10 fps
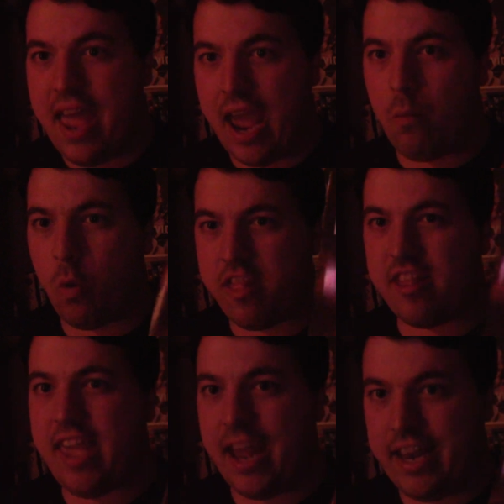And once
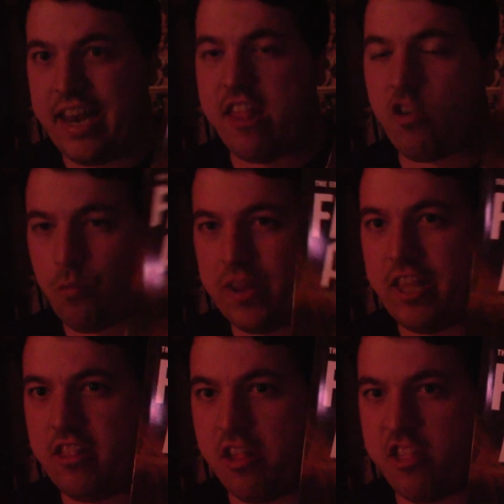again, it is a
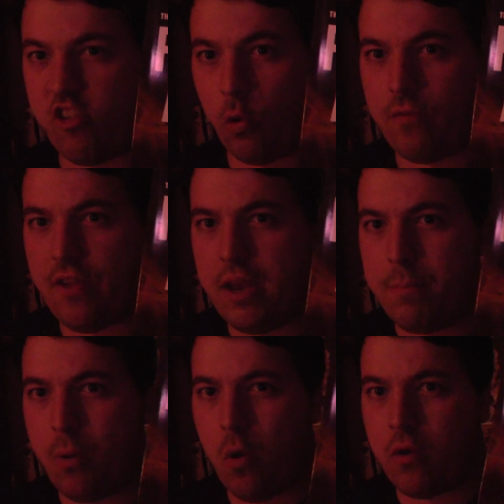really disturbing
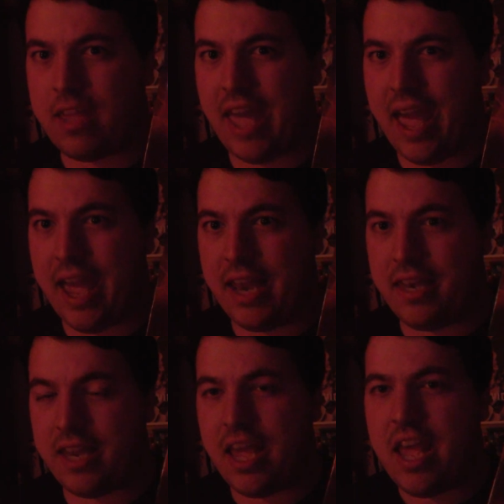book,
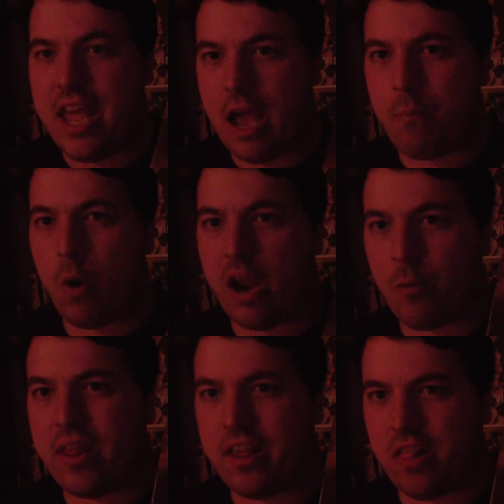and what I
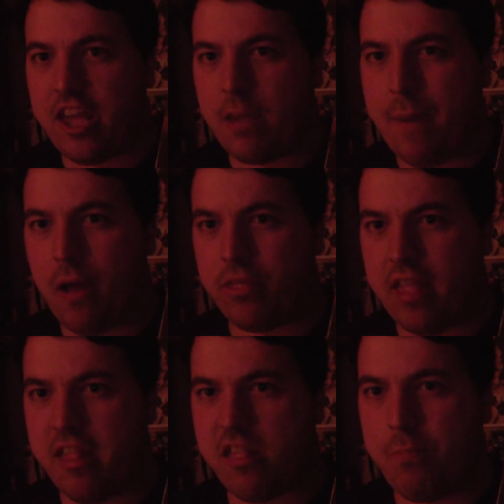really like about this